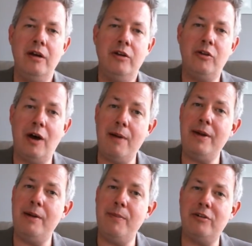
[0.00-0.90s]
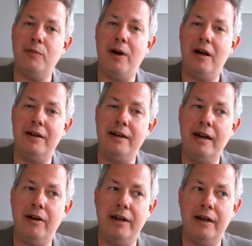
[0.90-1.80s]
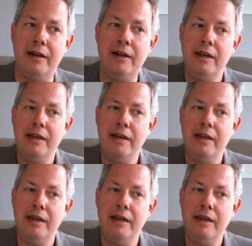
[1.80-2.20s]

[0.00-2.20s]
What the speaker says: So I'm in a metropolitan area,